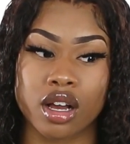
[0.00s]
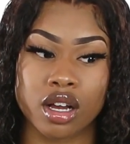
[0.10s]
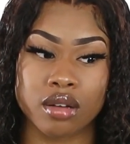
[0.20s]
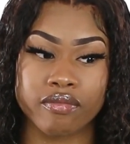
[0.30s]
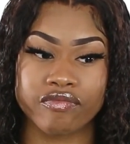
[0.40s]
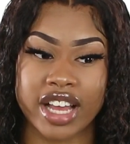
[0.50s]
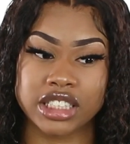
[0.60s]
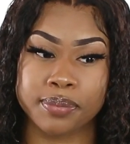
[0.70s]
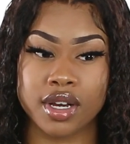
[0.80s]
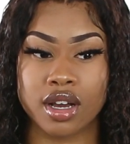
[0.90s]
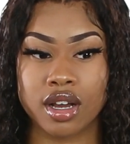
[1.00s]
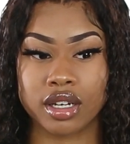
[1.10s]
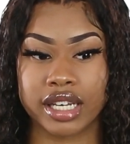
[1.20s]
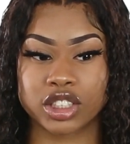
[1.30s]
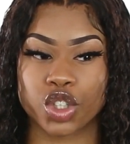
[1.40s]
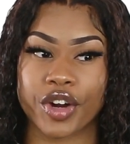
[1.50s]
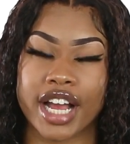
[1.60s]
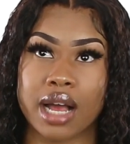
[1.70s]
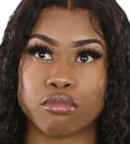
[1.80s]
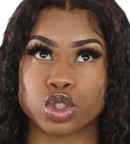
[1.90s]
Um, Facebook,
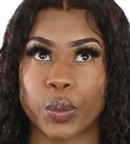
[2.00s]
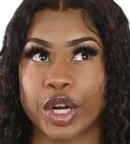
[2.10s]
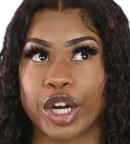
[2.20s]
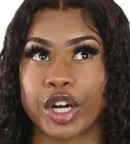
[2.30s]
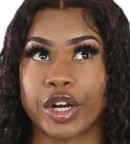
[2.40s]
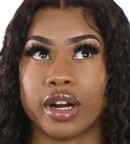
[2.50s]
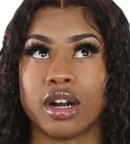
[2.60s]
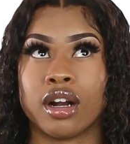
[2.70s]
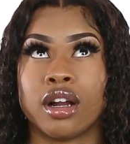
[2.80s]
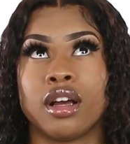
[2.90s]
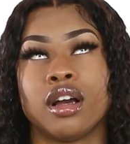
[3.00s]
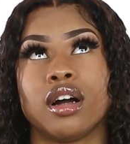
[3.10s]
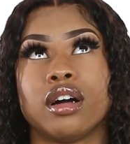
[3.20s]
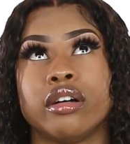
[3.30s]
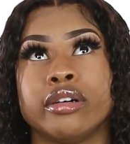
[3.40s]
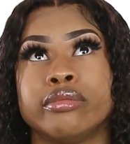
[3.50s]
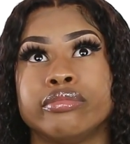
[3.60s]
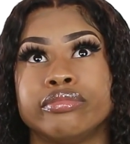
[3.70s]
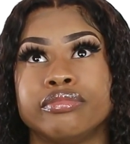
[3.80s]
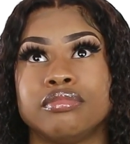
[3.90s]
Instagram, Twitter,
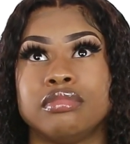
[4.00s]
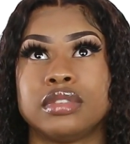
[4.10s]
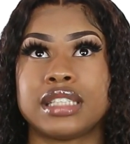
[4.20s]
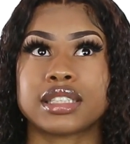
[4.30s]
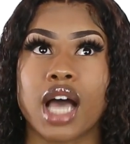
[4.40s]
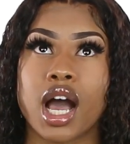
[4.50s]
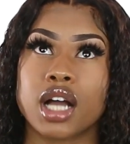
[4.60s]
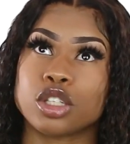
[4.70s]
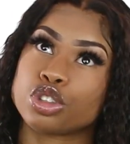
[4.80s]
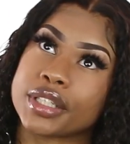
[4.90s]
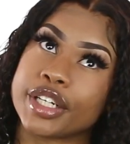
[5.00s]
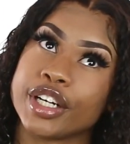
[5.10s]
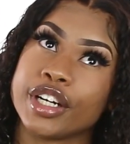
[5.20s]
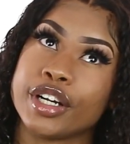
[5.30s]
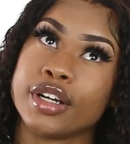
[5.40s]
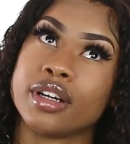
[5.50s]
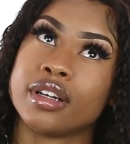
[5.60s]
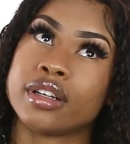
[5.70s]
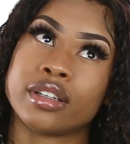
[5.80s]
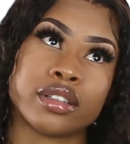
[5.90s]
um, TikTok, Triller,
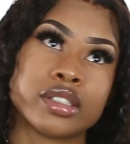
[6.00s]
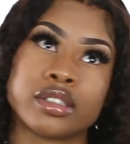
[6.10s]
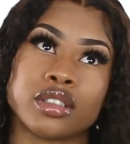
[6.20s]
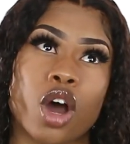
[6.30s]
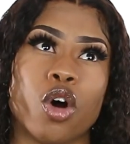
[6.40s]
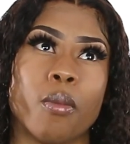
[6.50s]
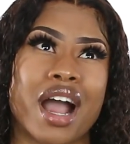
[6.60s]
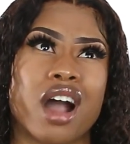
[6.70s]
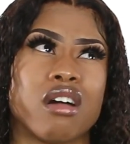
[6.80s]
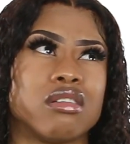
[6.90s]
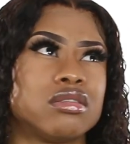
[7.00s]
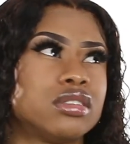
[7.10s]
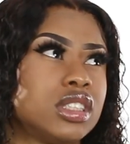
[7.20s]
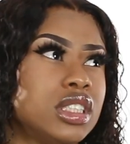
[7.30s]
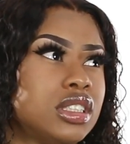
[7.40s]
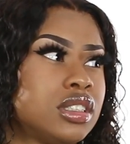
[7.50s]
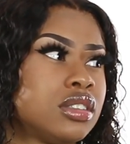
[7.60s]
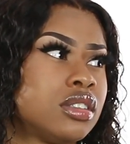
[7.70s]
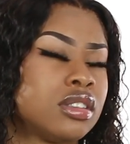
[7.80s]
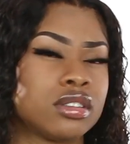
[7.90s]
the whole mile.
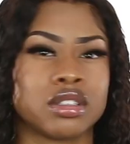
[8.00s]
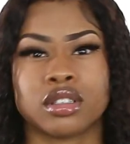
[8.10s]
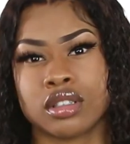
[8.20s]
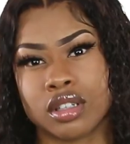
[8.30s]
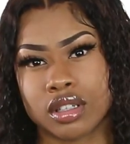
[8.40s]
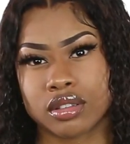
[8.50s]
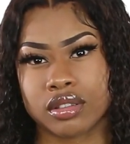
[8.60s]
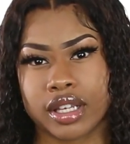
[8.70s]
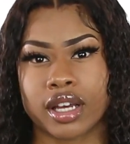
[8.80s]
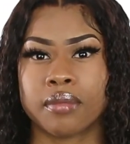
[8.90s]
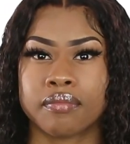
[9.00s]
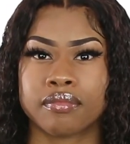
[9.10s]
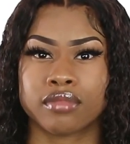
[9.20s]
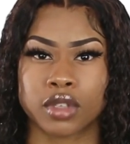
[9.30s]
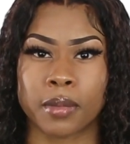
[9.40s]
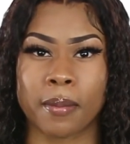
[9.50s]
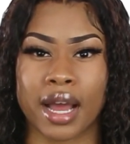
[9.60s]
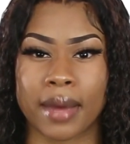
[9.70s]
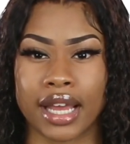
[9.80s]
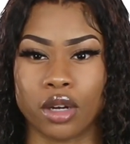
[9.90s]
Sheesh. Yeah, I'm on
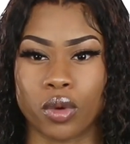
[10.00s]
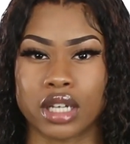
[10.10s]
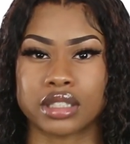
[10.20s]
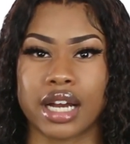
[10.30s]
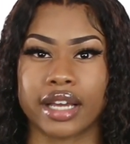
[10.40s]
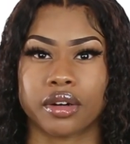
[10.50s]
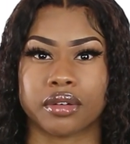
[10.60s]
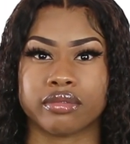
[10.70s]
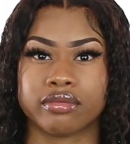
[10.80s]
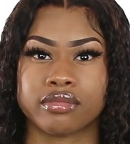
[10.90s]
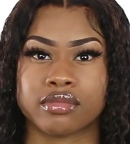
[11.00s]
my main ones that I get on.